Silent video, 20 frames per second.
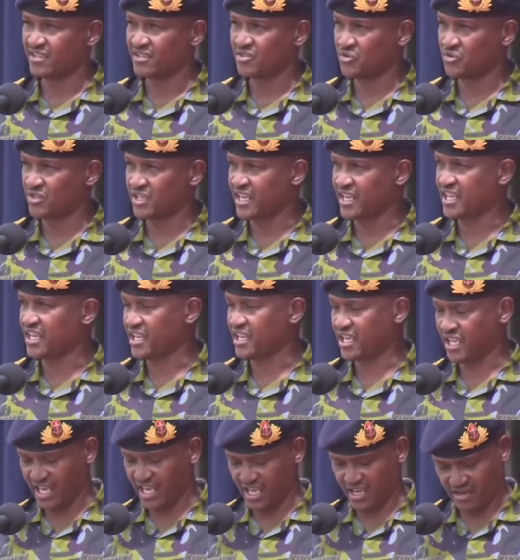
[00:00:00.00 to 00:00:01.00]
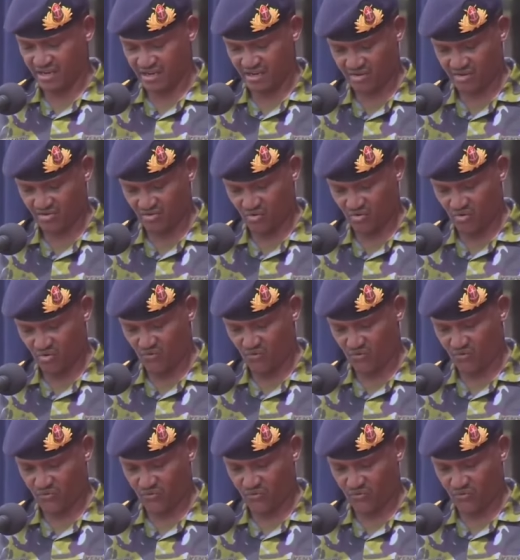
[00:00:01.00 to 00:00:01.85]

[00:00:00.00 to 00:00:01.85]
to take care of